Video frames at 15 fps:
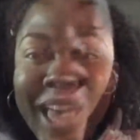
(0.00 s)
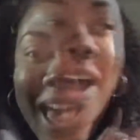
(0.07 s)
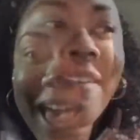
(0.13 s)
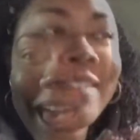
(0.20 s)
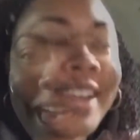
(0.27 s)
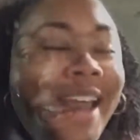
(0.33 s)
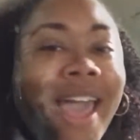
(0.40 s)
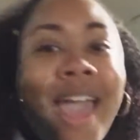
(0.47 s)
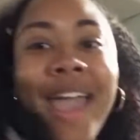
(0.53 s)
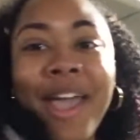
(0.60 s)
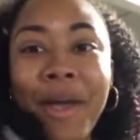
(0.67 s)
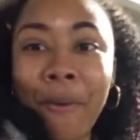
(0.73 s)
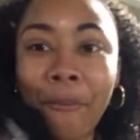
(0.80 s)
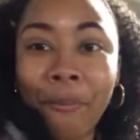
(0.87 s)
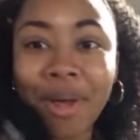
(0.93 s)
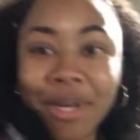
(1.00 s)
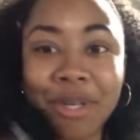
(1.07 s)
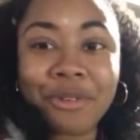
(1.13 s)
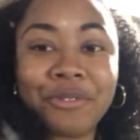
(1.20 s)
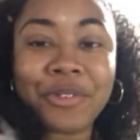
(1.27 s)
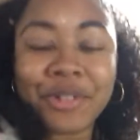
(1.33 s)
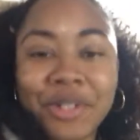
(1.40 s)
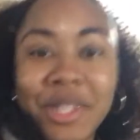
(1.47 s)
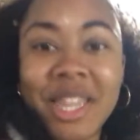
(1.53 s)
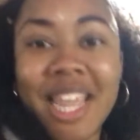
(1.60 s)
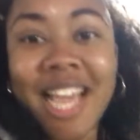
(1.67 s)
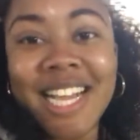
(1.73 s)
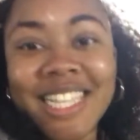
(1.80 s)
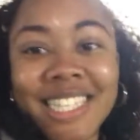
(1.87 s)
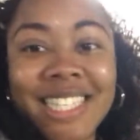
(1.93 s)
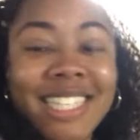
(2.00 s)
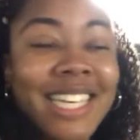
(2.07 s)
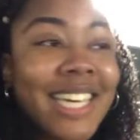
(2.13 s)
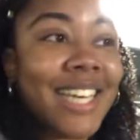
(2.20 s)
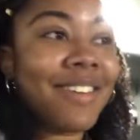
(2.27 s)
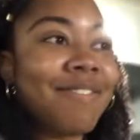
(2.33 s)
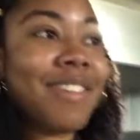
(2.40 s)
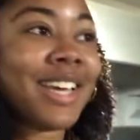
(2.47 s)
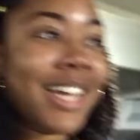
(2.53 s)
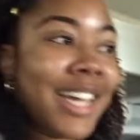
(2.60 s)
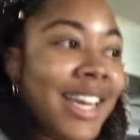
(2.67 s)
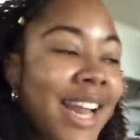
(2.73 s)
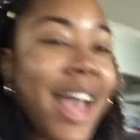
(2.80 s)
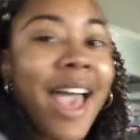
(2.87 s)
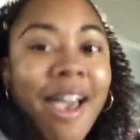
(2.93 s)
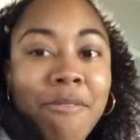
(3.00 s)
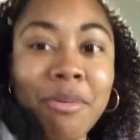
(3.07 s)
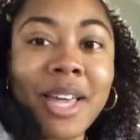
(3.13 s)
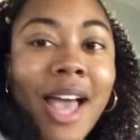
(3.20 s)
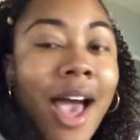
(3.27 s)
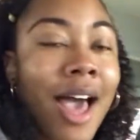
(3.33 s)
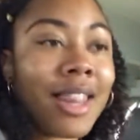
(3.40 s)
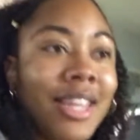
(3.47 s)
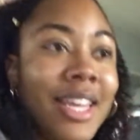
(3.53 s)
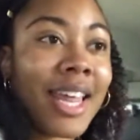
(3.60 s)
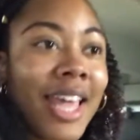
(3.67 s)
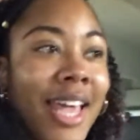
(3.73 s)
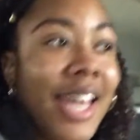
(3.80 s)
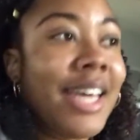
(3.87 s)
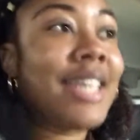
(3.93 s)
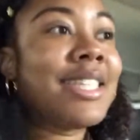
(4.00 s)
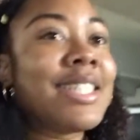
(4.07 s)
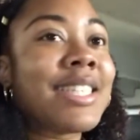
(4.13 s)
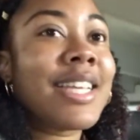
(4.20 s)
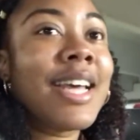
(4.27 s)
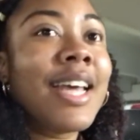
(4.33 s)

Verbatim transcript: Having a wonderful Thanksgiving, happy holidays.